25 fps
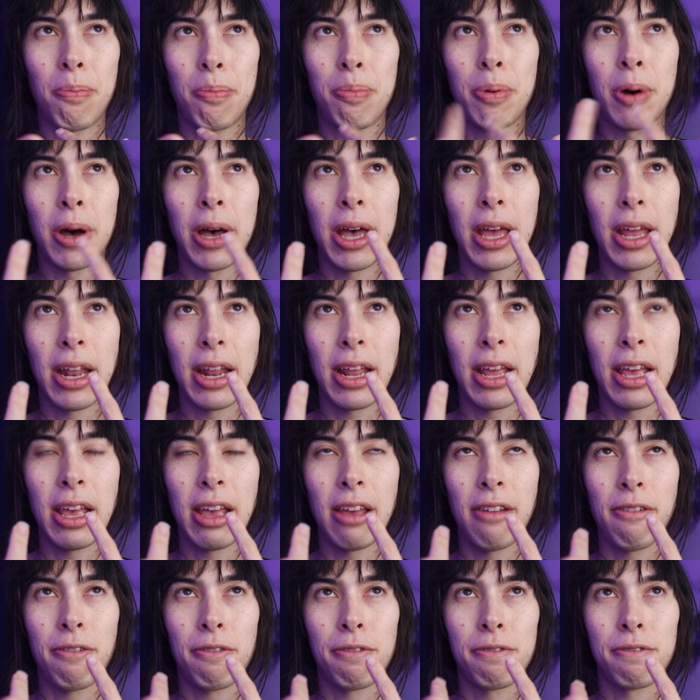But
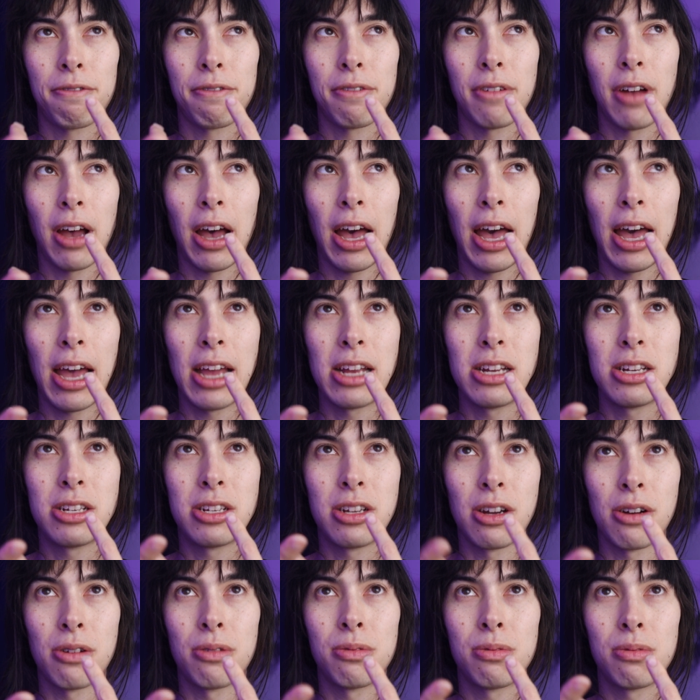if I
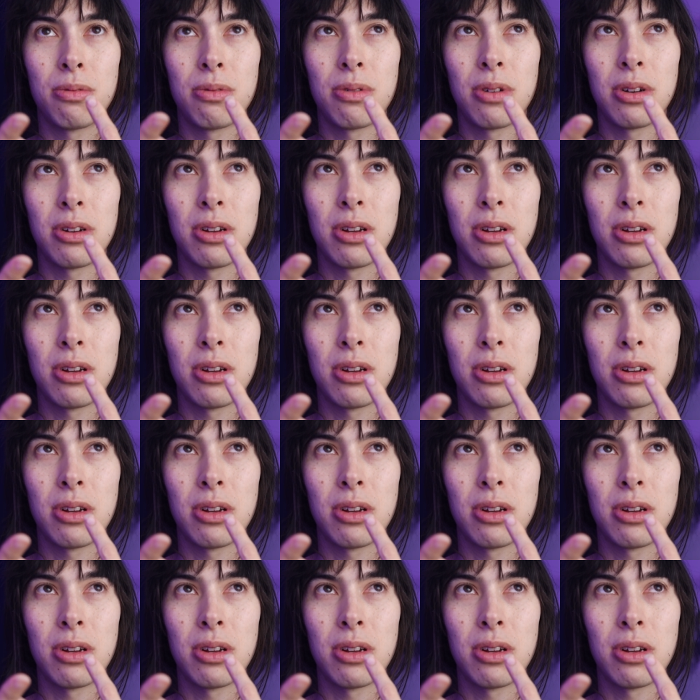don't